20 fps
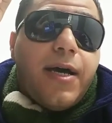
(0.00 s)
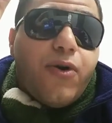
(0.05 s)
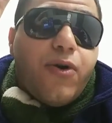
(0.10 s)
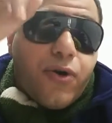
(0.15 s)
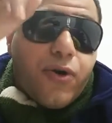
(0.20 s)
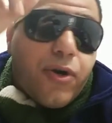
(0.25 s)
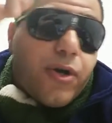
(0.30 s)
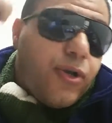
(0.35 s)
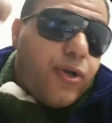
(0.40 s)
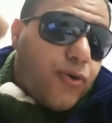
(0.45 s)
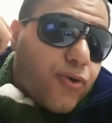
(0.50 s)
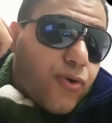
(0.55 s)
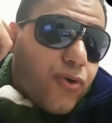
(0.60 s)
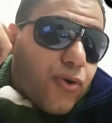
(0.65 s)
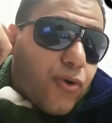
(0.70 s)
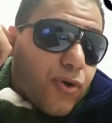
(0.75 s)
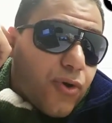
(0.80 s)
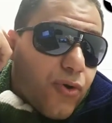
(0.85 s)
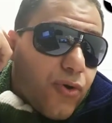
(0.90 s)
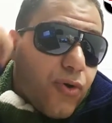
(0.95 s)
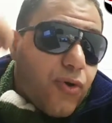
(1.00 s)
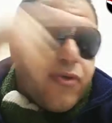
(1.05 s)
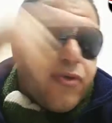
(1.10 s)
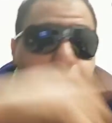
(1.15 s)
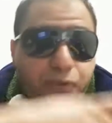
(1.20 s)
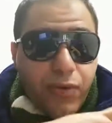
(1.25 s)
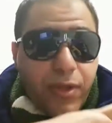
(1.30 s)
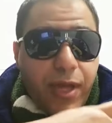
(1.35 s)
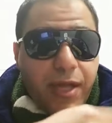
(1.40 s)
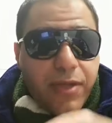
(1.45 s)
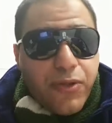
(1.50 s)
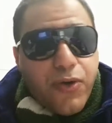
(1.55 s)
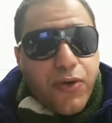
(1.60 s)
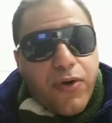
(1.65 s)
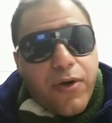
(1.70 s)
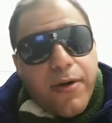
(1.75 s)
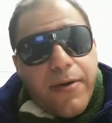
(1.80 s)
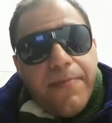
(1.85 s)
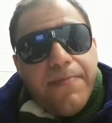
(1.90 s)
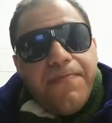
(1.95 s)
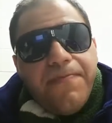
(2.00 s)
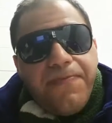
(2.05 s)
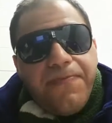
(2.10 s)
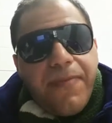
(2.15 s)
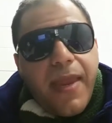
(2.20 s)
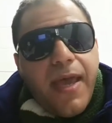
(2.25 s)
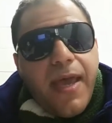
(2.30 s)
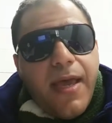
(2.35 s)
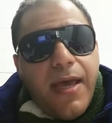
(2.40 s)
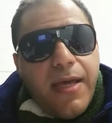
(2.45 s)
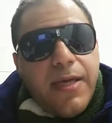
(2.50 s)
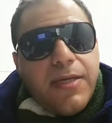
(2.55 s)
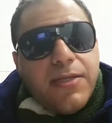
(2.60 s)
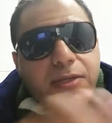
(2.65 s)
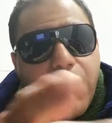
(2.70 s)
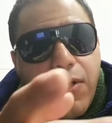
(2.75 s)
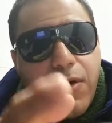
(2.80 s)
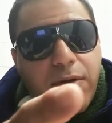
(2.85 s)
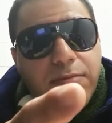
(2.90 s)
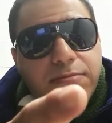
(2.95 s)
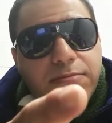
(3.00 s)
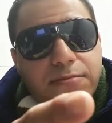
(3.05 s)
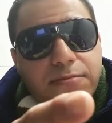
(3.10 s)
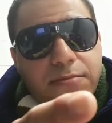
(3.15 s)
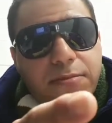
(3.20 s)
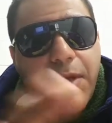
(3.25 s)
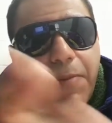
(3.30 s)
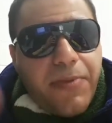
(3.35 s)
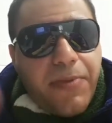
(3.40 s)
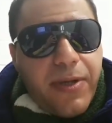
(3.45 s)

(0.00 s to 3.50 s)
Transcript: or you can go through that door. So the